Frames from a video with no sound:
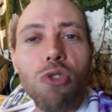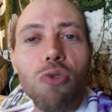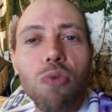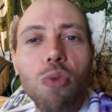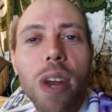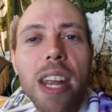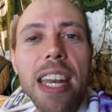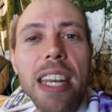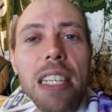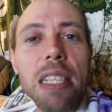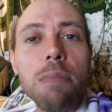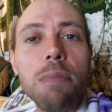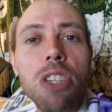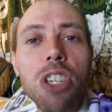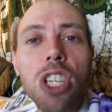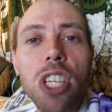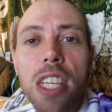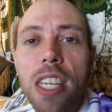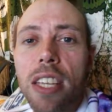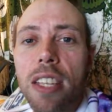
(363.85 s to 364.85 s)
the greatest
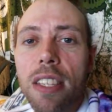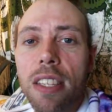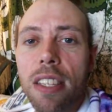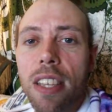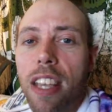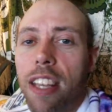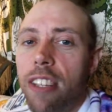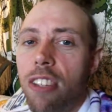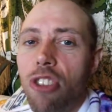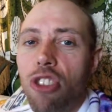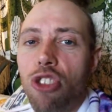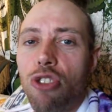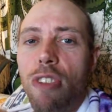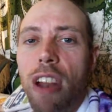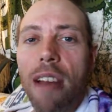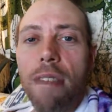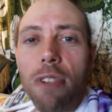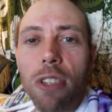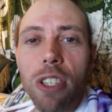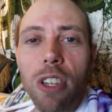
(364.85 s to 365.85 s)
machines to
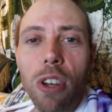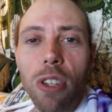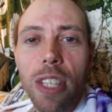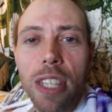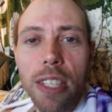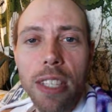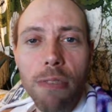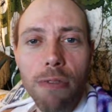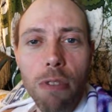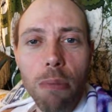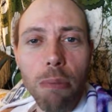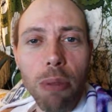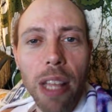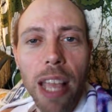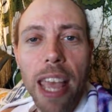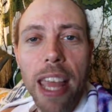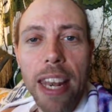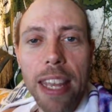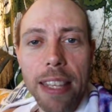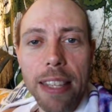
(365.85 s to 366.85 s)
travel to all these different
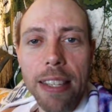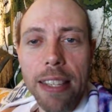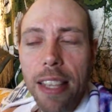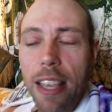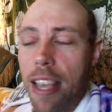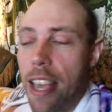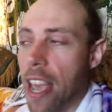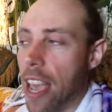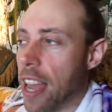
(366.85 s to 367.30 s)
planets